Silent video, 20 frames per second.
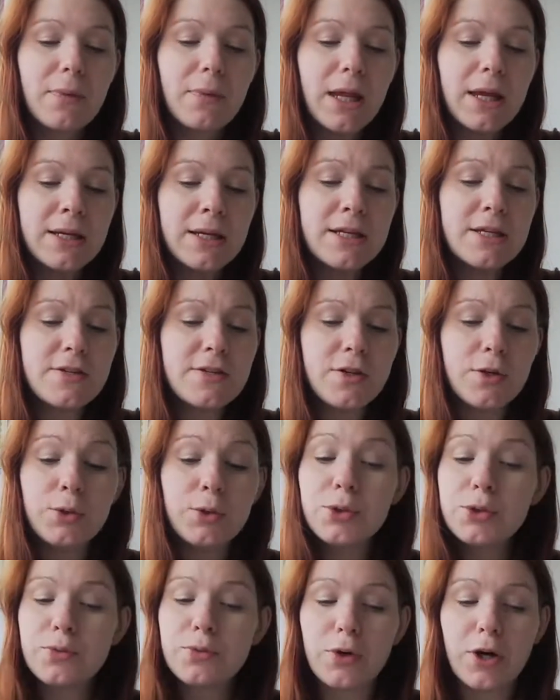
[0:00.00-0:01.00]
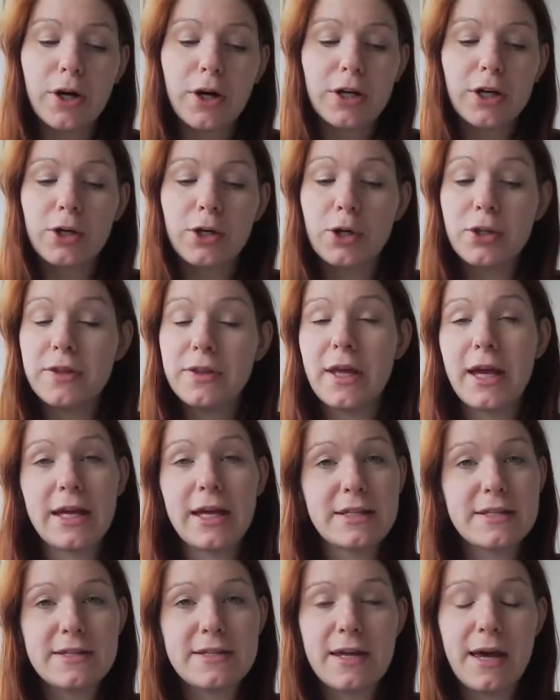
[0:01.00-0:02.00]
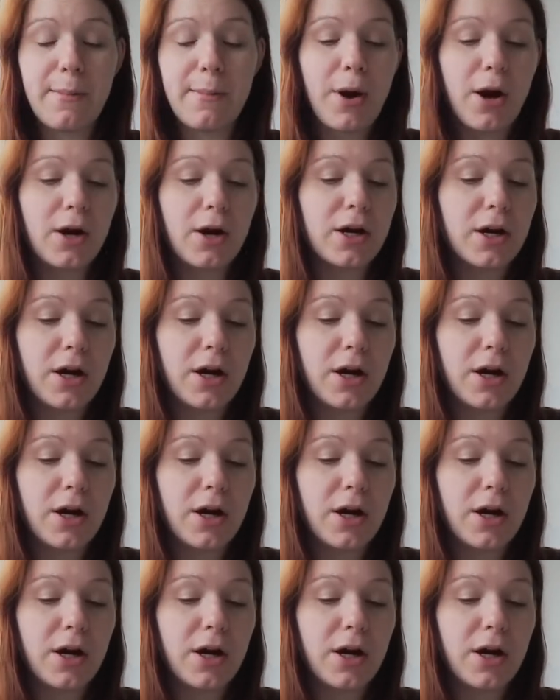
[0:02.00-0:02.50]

this root work contains, among